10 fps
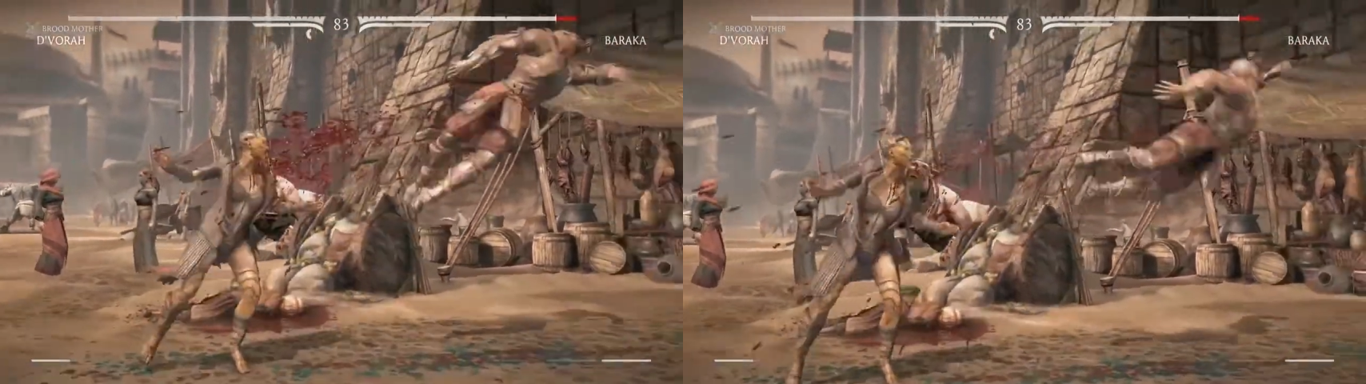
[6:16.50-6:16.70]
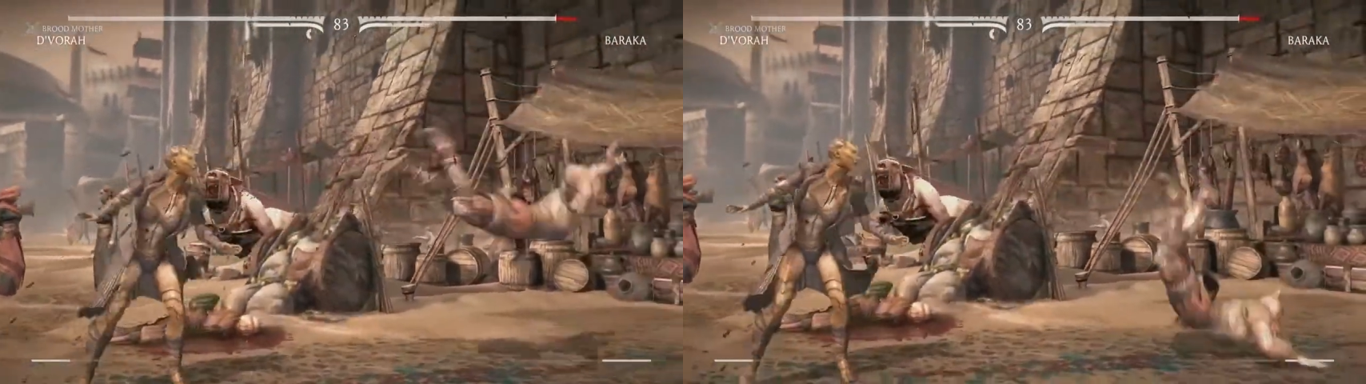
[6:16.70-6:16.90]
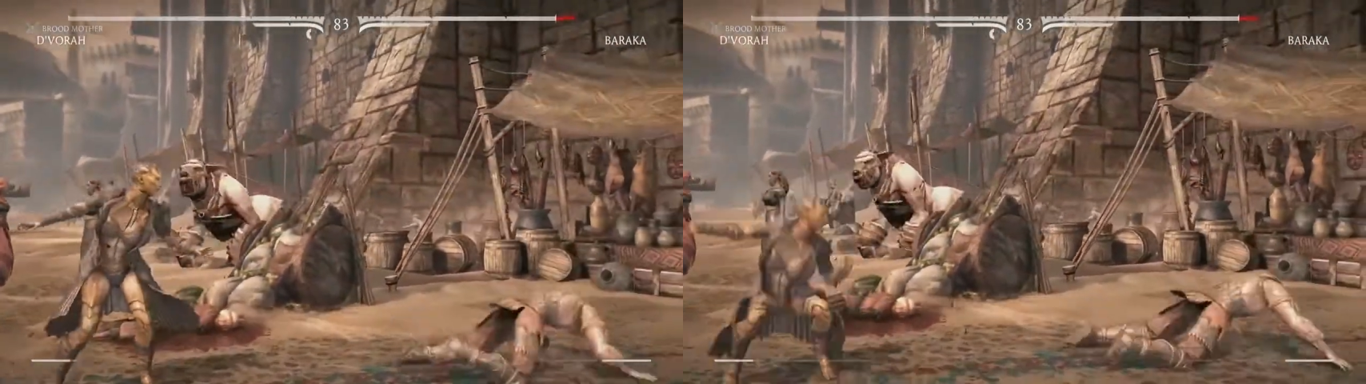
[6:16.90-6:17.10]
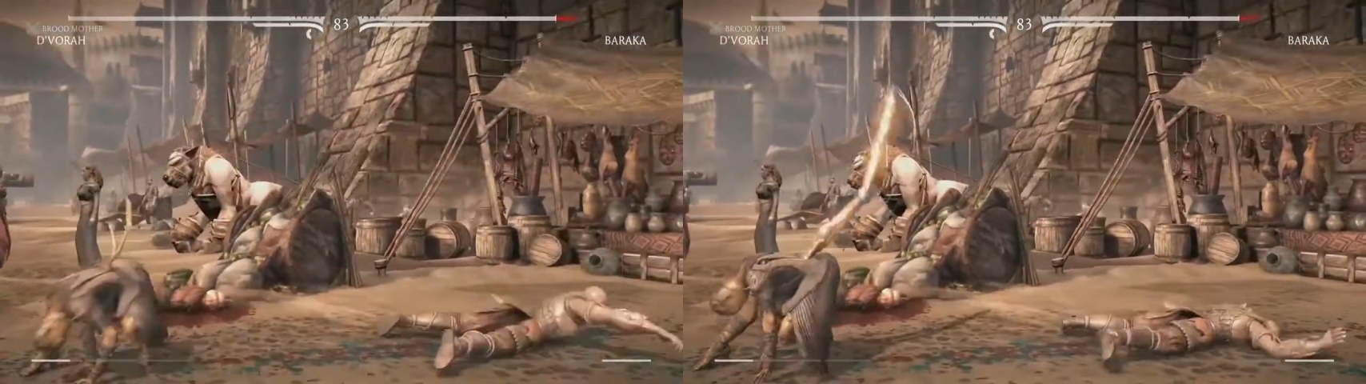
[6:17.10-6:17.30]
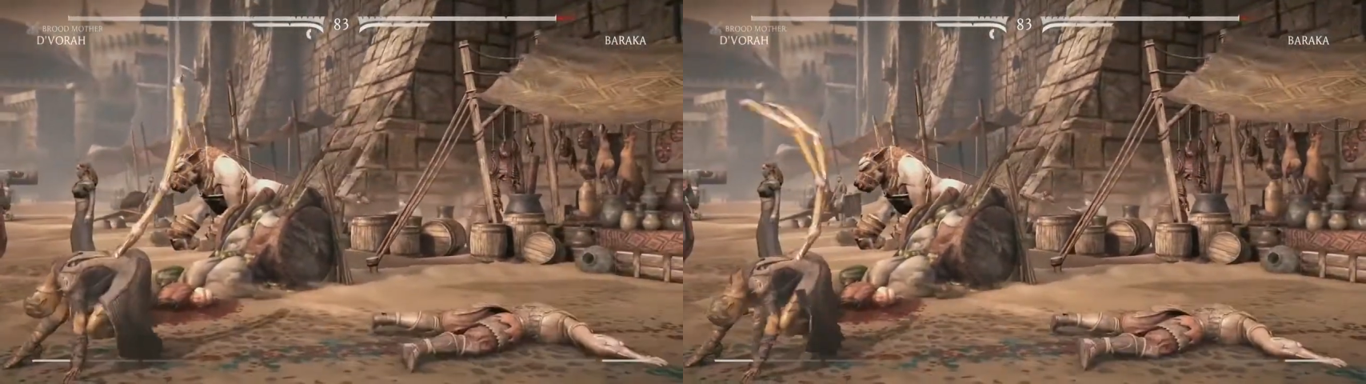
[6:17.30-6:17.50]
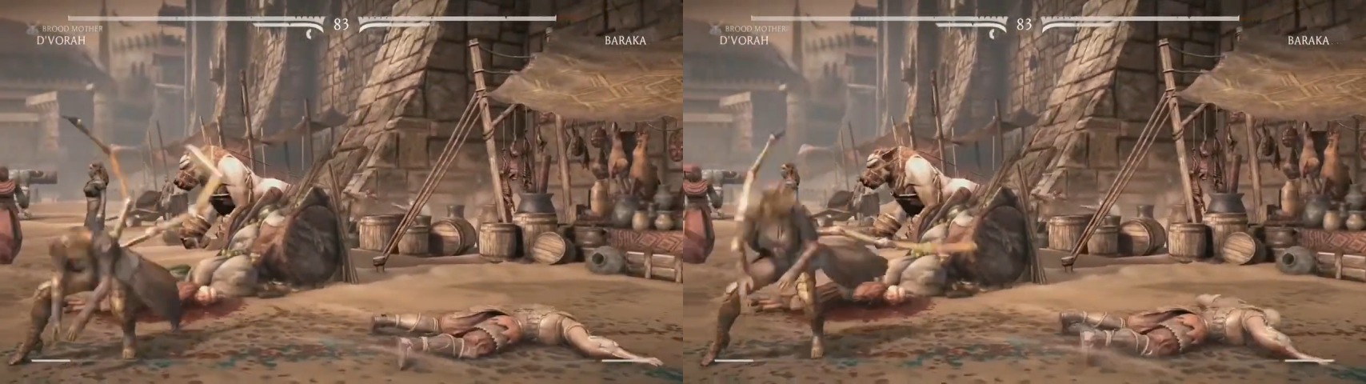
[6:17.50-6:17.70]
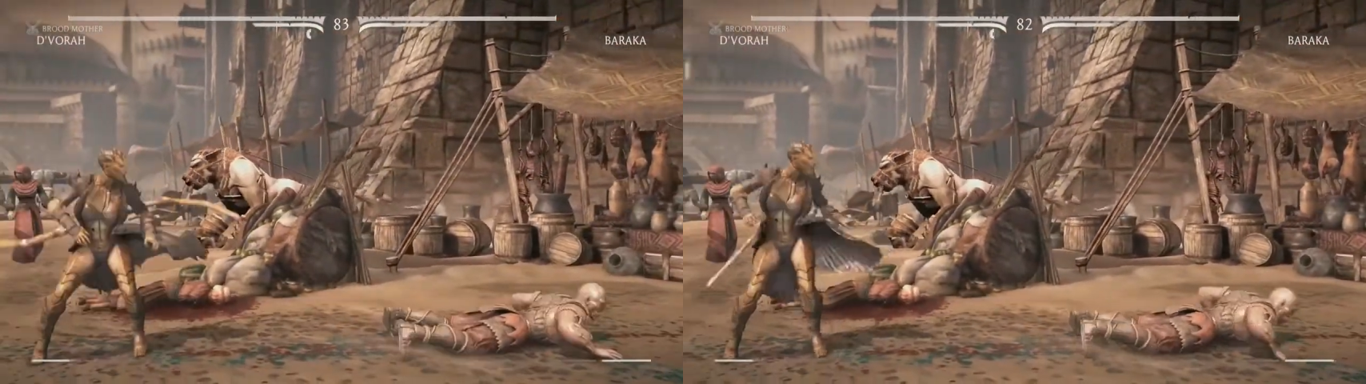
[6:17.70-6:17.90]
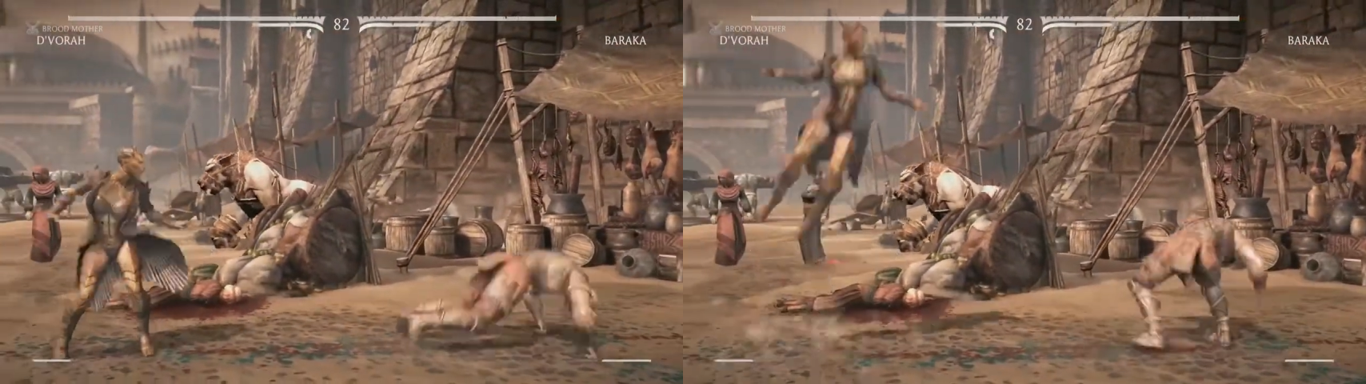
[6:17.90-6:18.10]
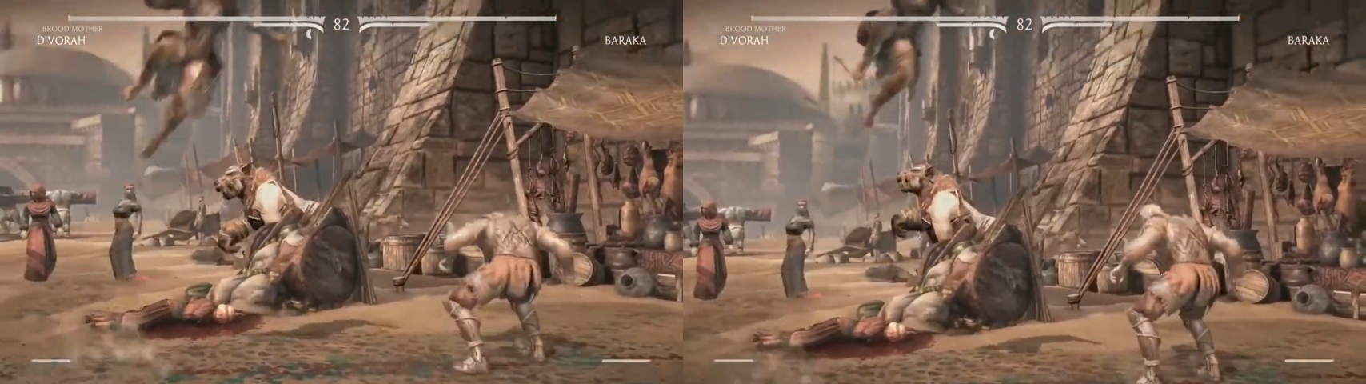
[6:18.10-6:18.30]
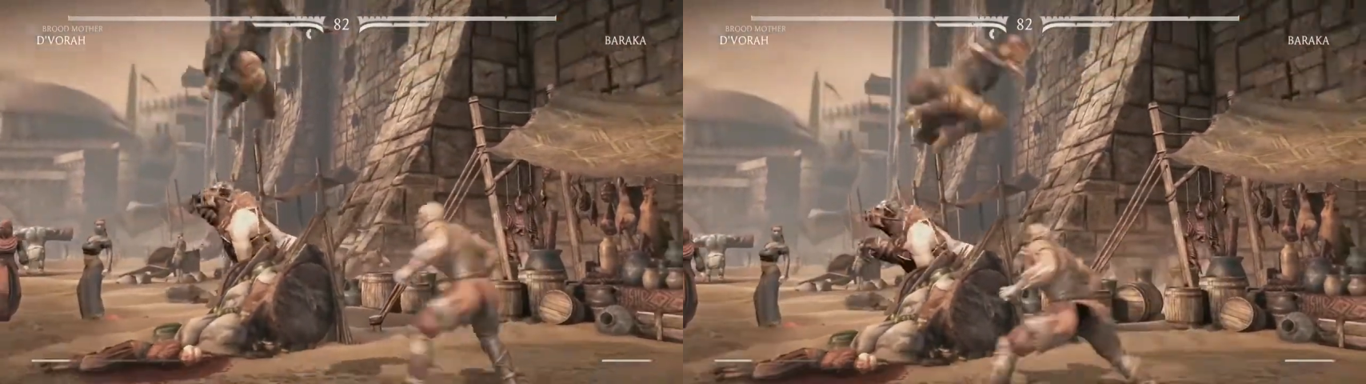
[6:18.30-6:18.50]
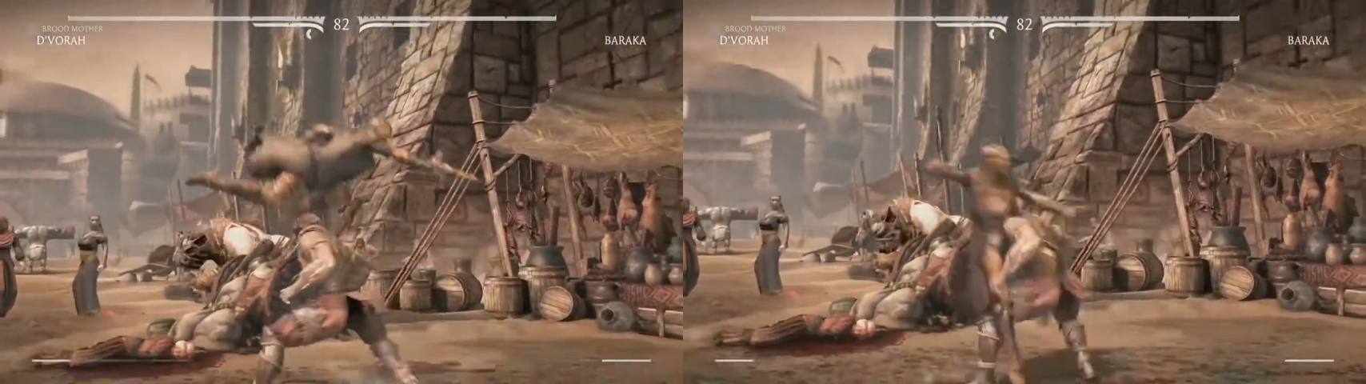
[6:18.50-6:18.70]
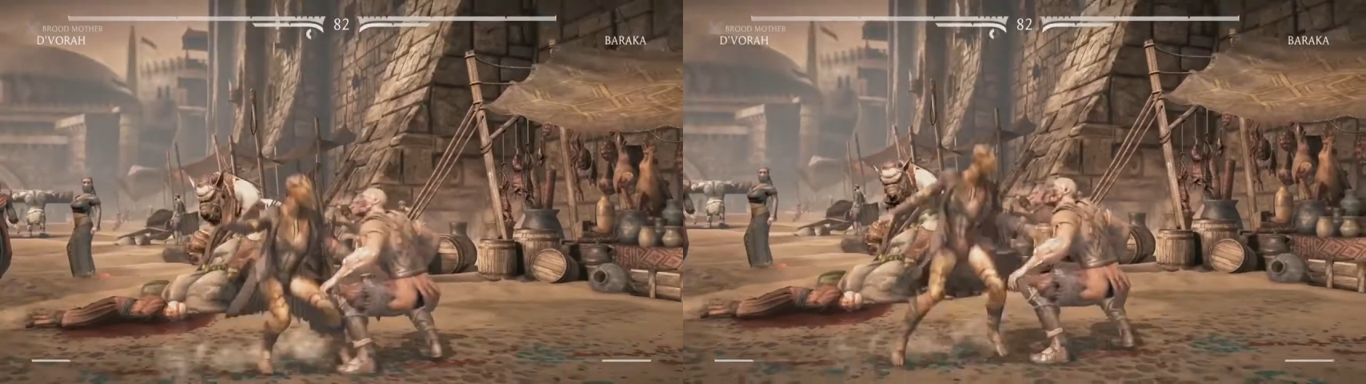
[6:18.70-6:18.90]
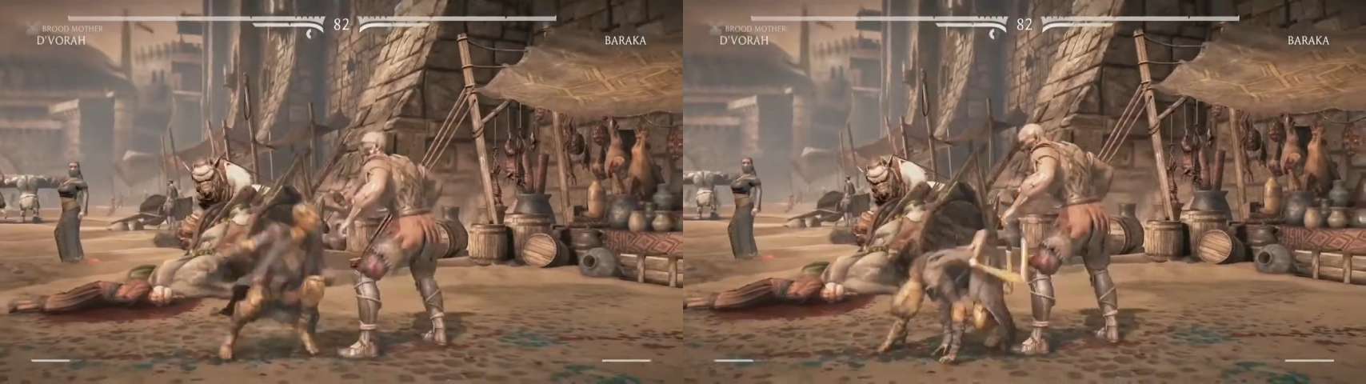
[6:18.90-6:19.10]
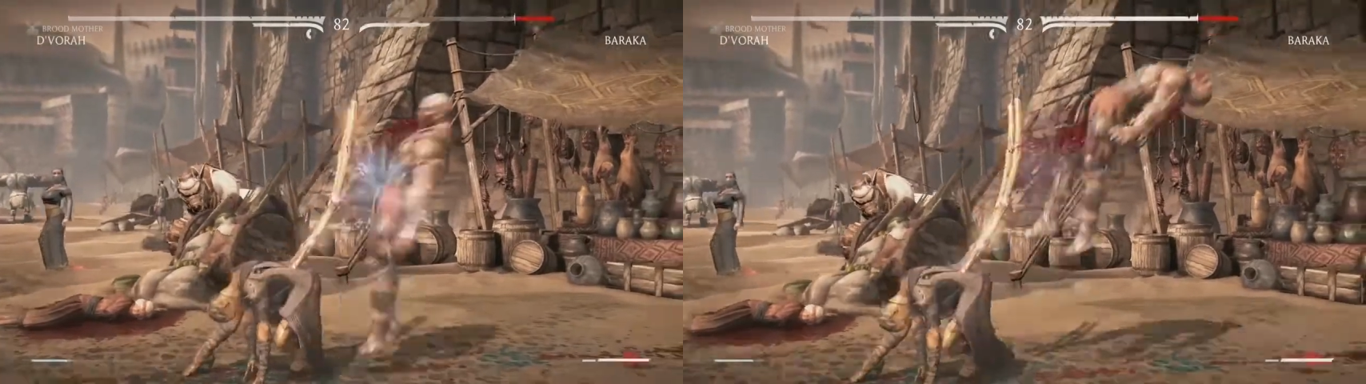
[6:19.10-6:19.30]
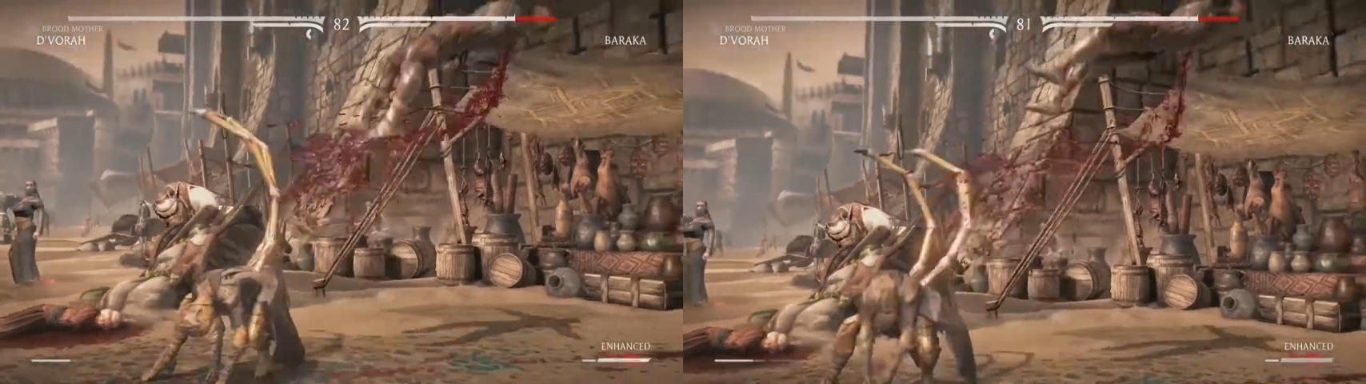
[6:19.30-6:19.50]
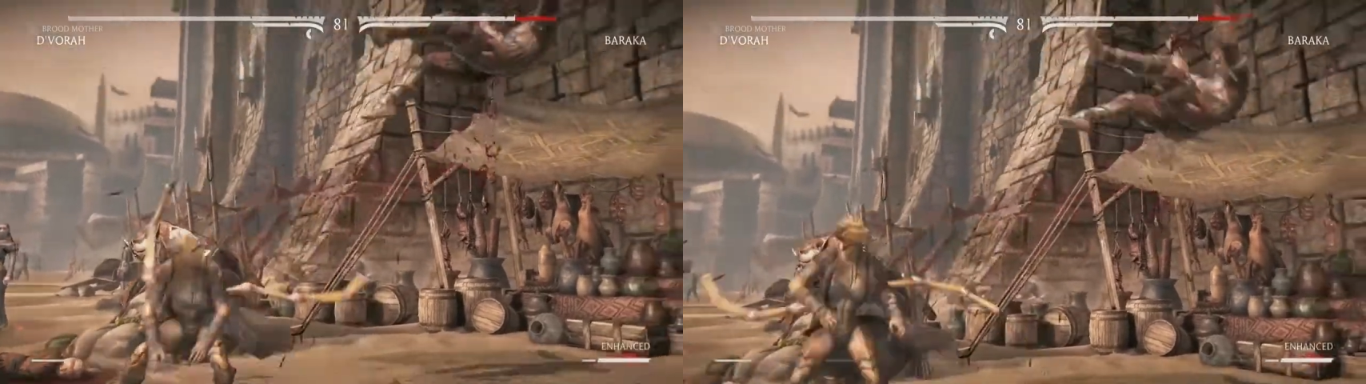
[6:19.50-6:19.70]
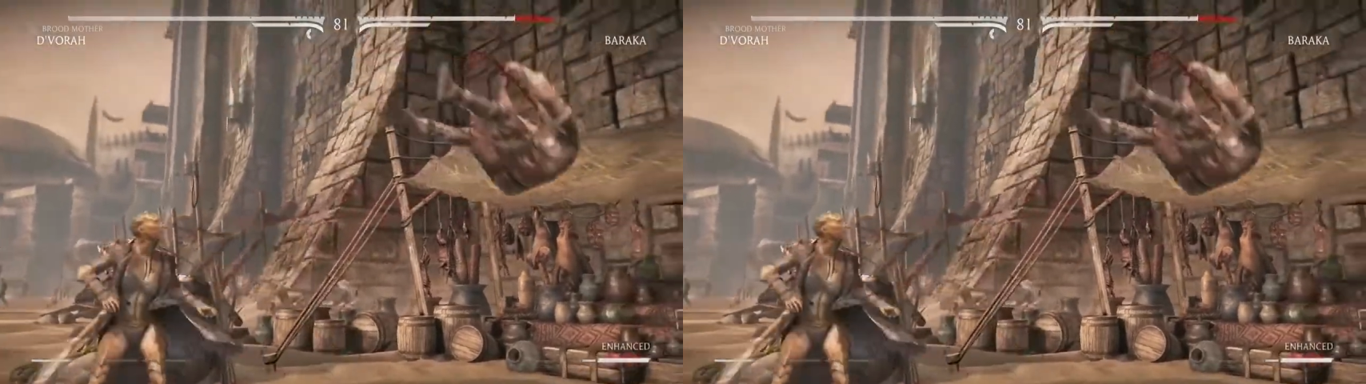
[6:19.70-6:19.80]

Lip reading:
Nobody's mouth can be seen.